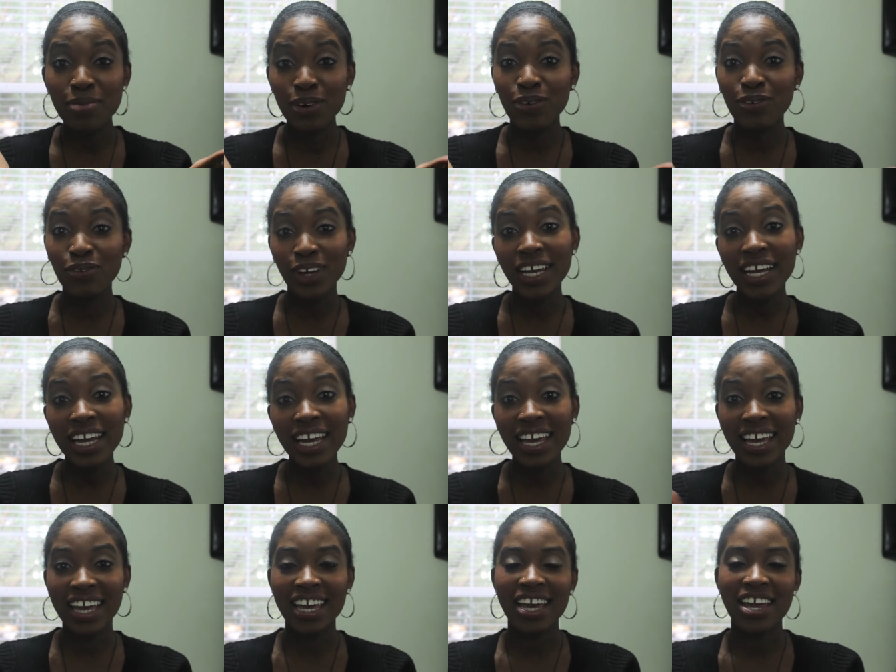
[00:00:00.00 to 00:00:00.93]
Marie
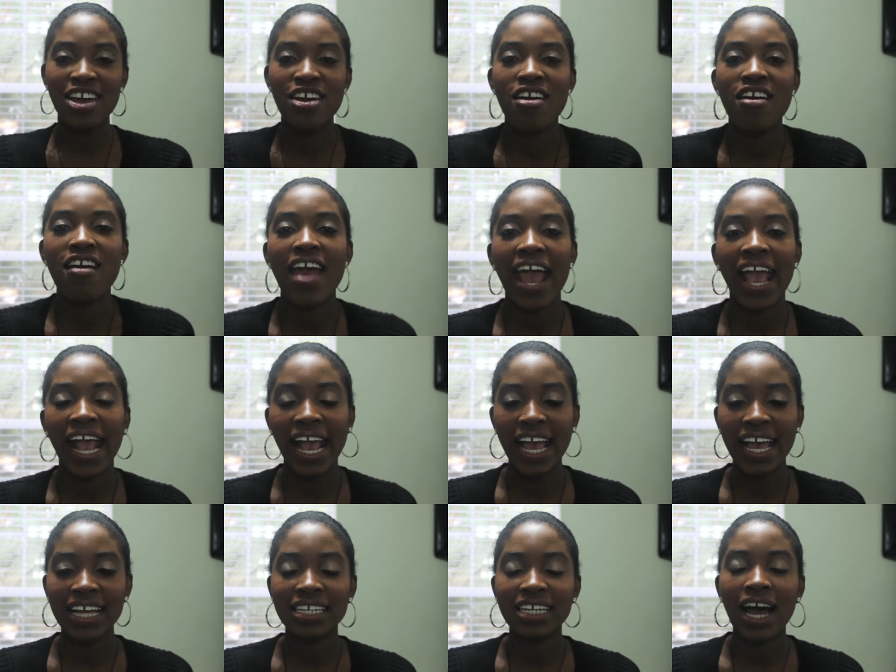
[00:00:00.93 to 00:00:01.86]
here
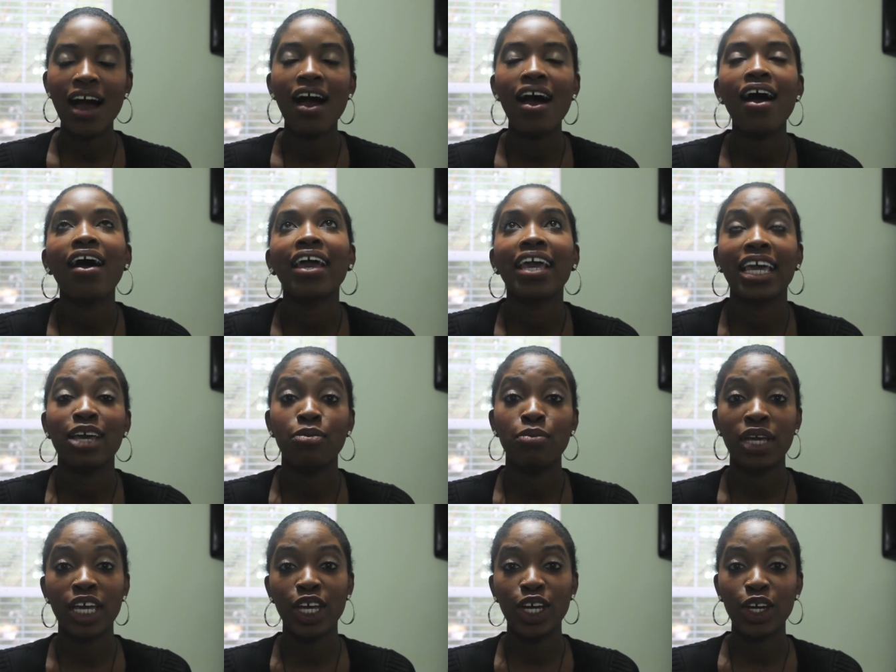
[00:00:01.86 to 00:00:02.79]
and I am
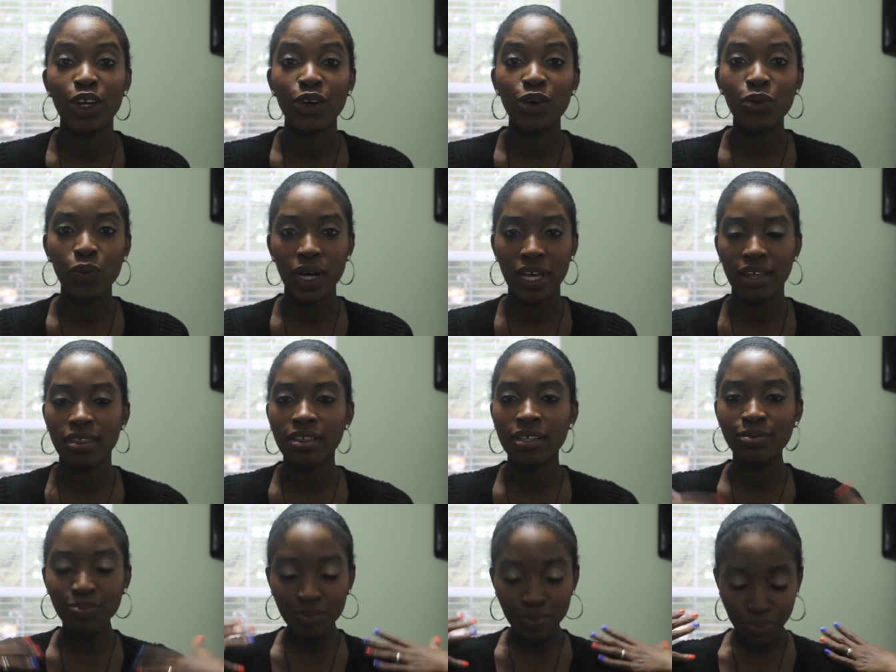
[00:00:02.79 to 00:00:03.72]
here
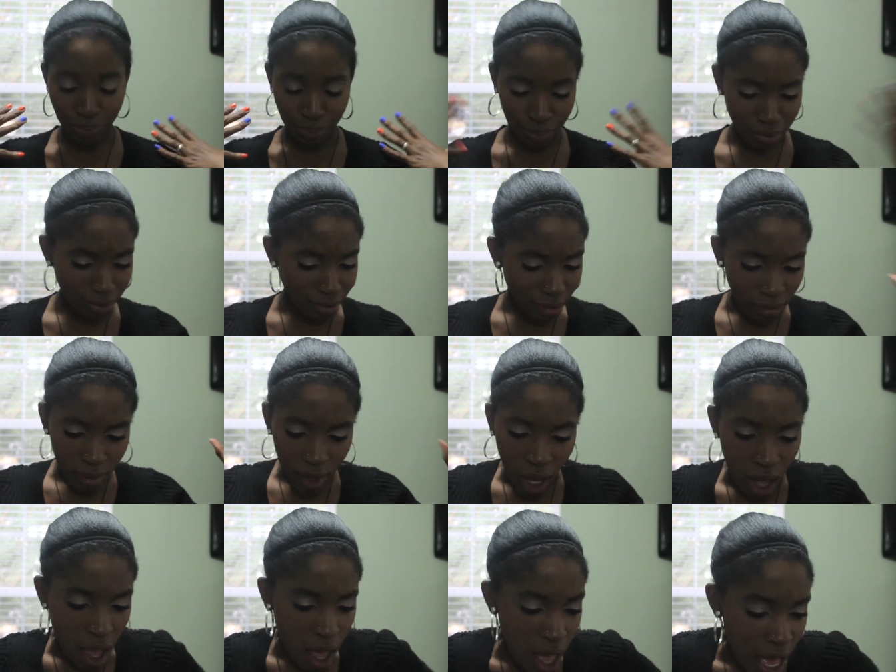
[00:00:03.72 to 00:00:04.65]
with
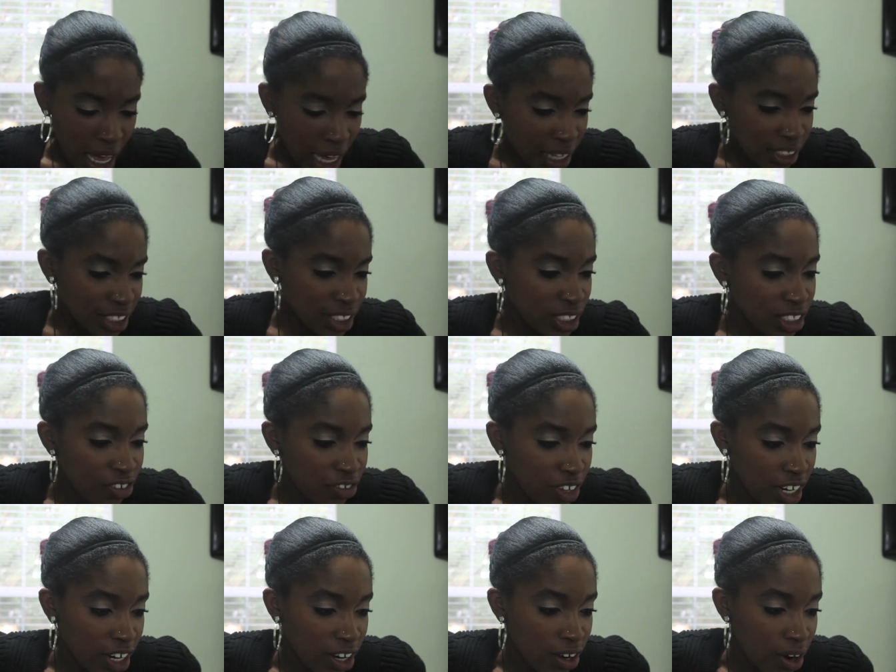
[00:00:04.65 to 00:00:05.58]
uh, just a
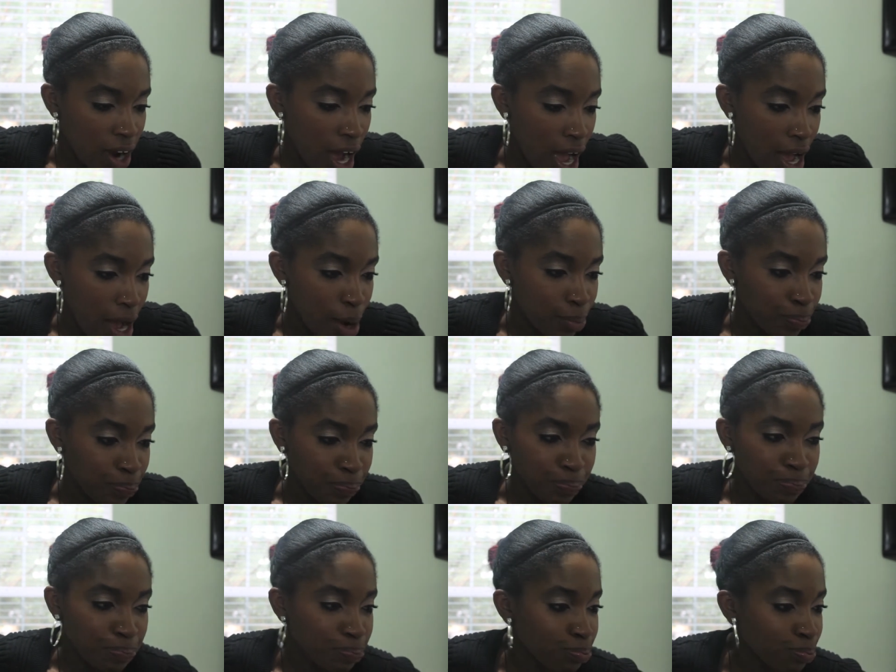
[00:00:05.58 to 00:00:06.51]
video. Um,
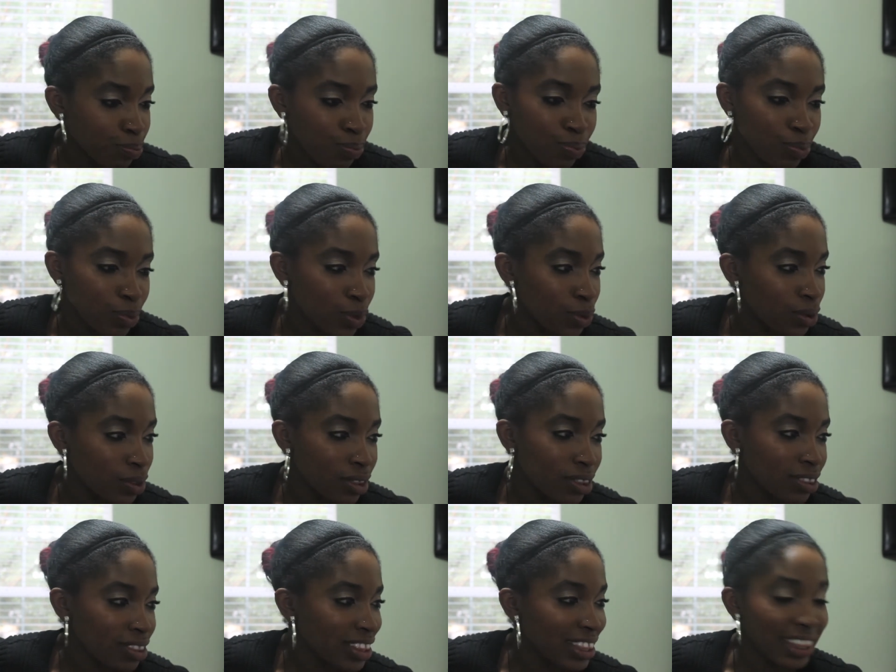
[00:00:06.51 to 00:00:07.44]

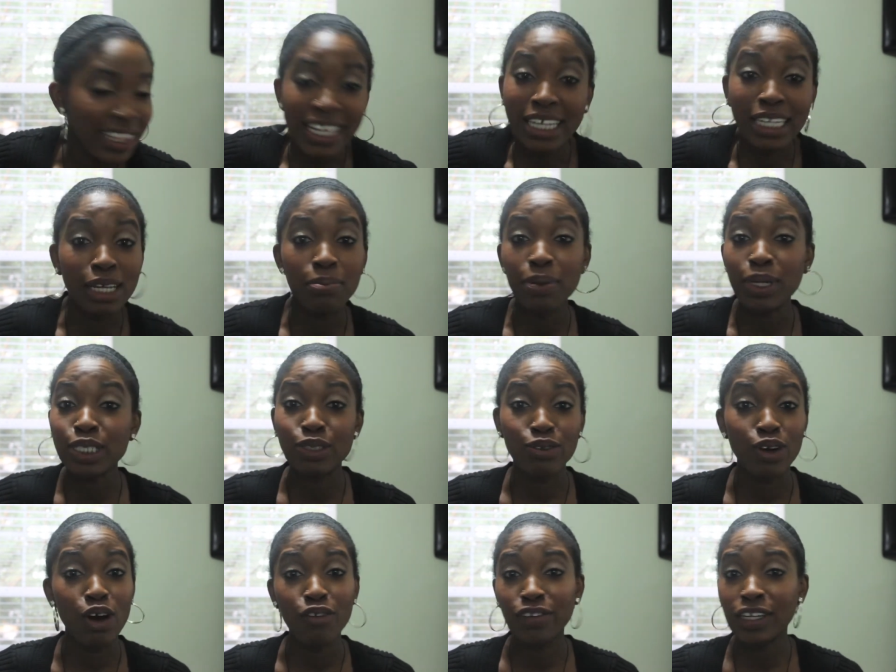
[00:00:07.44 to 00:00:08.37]
the Olympics
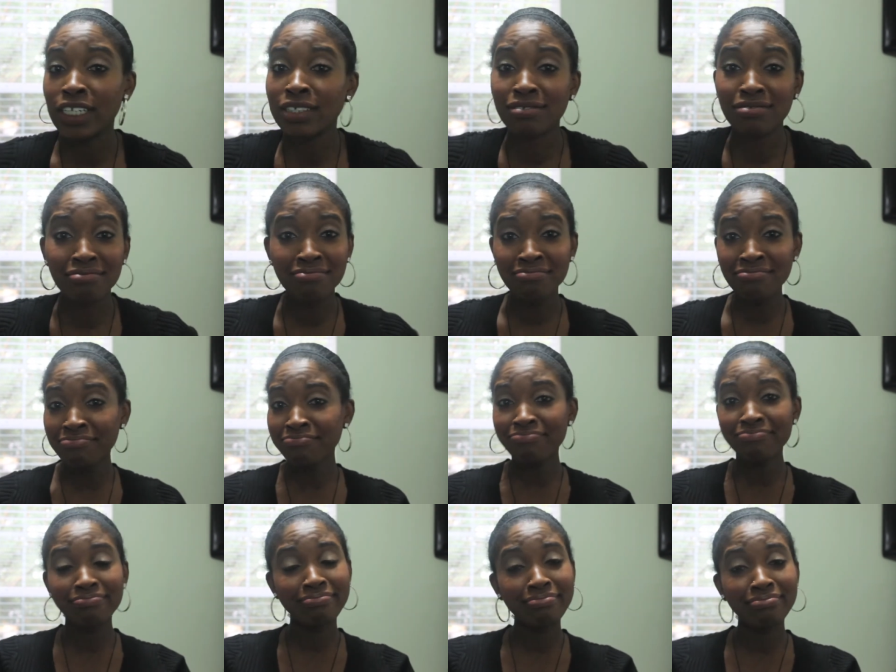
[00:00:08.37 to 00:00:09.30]
are over.
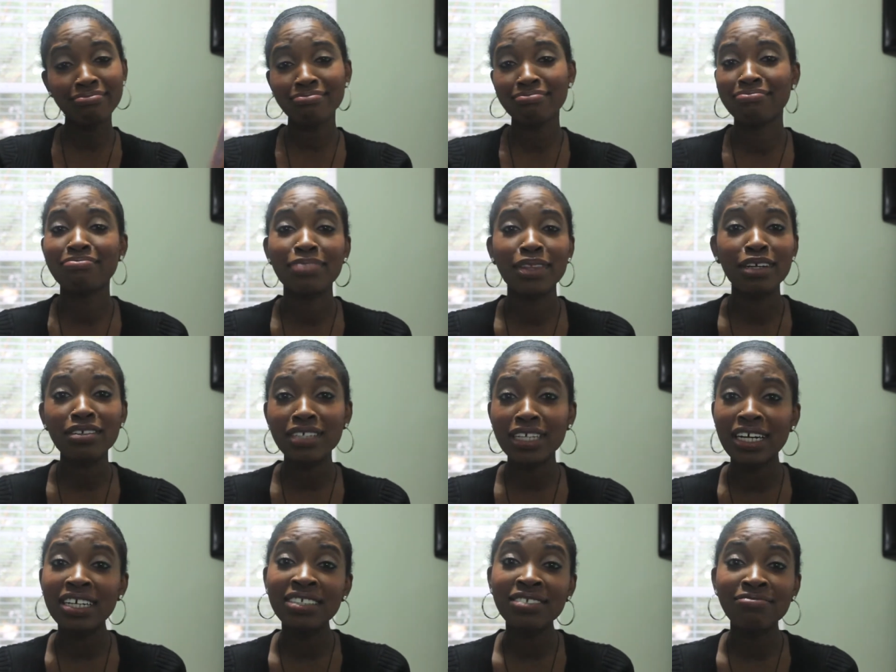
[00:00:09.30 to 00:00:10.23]
They're
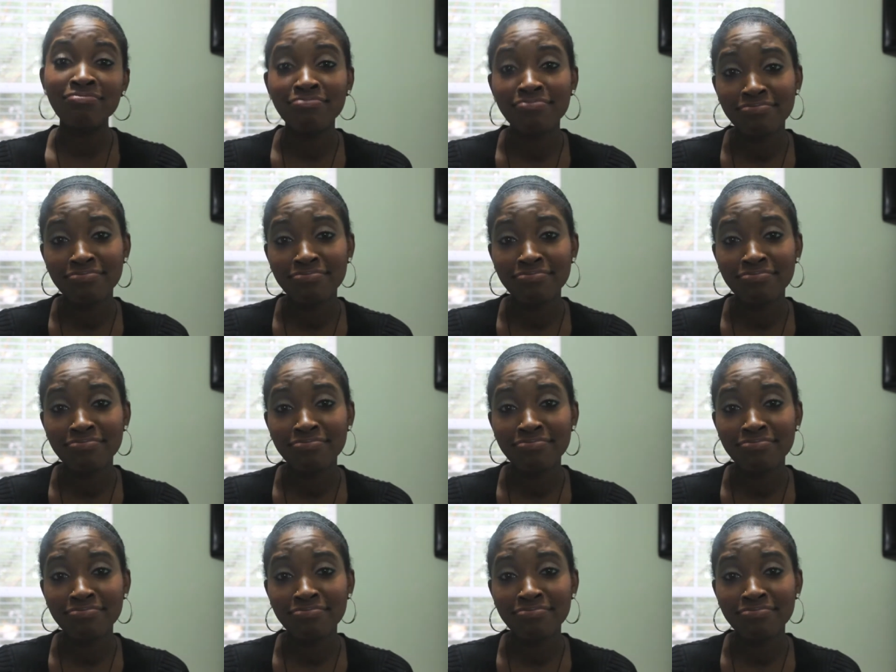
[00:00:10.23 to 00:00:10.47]
done.